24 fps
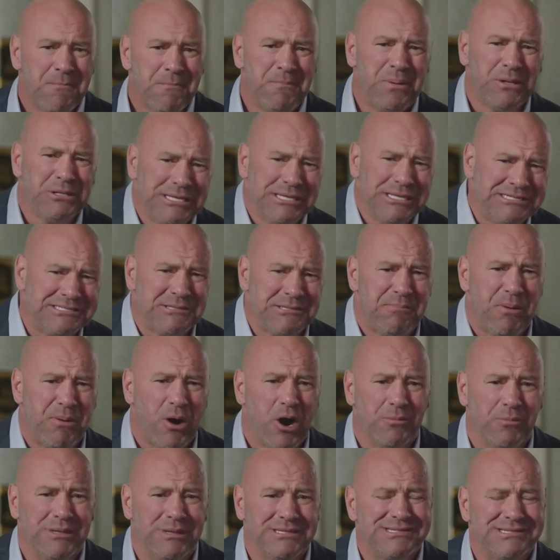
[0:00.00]
Police
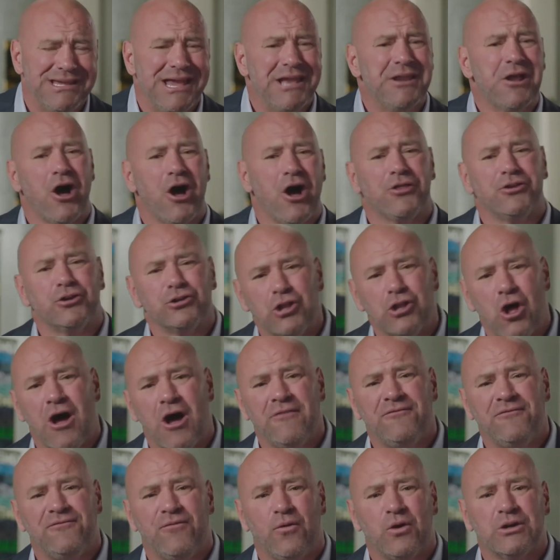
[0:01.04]
departments and other
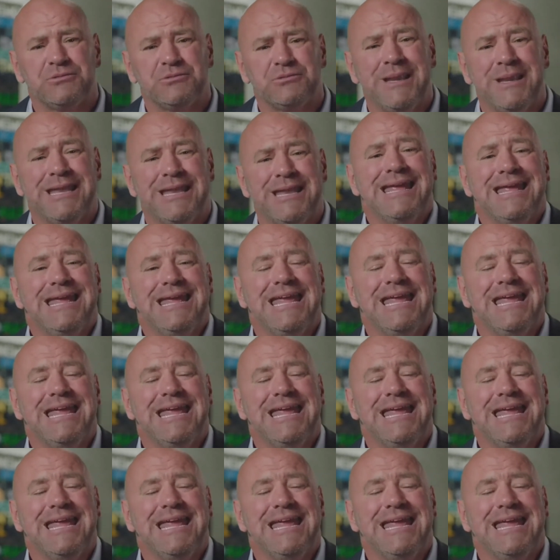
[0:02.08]
law enforcement,